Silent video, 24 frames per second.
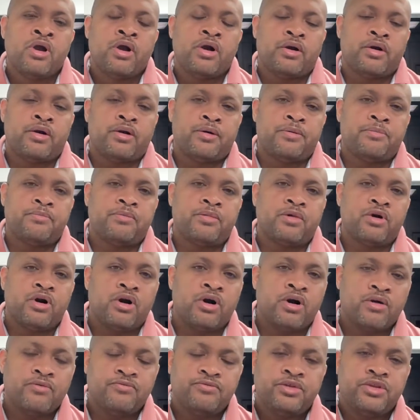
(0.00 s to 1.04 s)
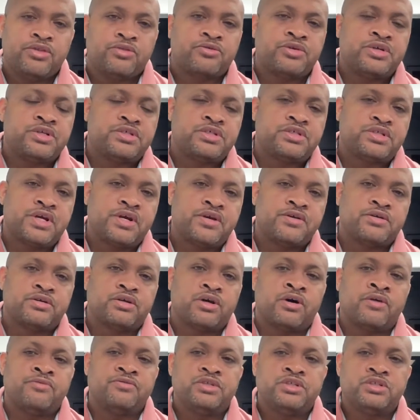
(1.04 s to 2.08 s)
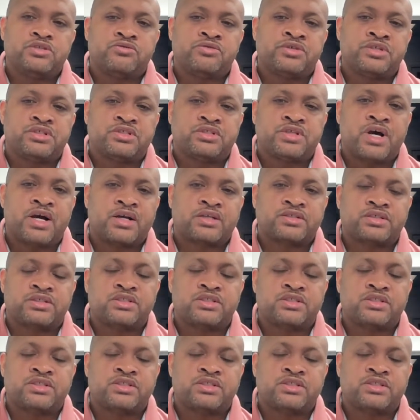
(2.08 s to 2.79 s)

Of these three stocks,